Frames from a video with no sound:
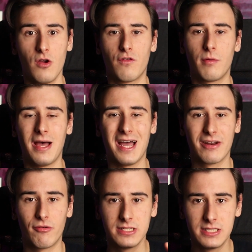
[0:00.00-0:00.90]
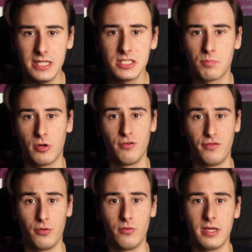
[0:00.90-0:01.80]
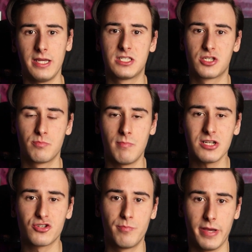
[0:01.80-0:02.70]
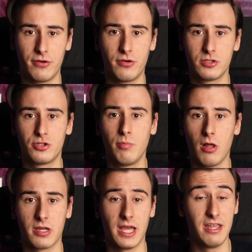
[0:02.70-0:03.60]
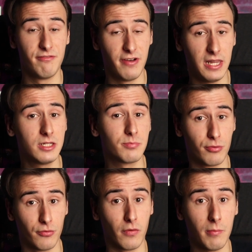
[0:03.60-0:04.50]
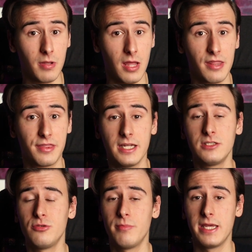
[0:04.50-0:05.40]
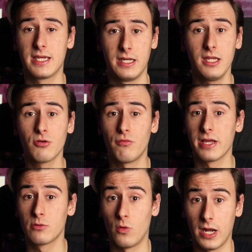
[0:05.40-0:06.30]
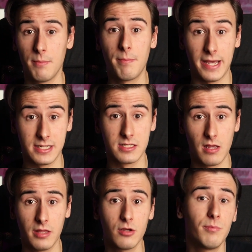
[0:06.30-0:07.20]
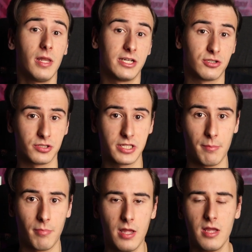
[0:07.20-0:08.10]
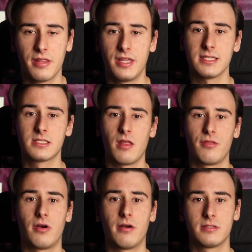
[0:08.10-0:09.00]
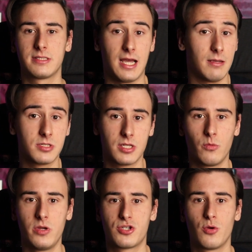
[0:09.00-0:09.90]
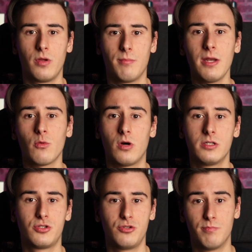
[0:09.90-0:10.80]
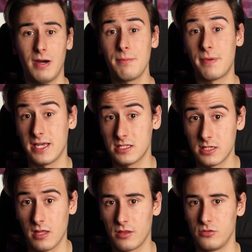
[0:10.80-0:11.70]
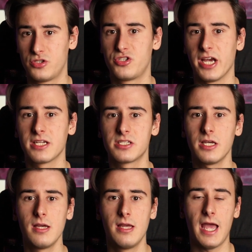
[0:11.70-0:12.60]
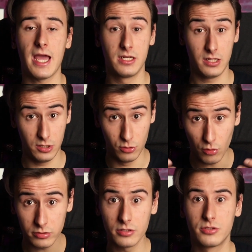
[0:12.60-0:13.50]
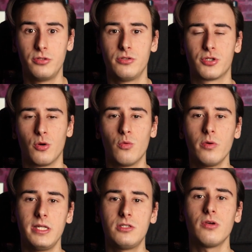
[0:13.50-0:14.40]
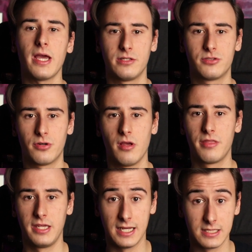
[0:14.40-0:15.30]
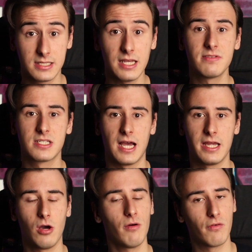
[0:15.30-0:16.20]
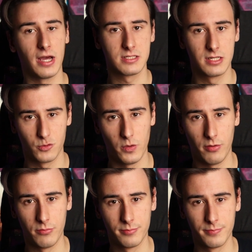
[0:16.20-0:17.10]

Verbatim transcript: From a guarantees point of view, it's much better to block a valid program than to make an incorrect one pass the compilation step. Thus, there are times in which we might want to bypass those checks, and in order to do so, we need to enter the unsafe side of Rust as well.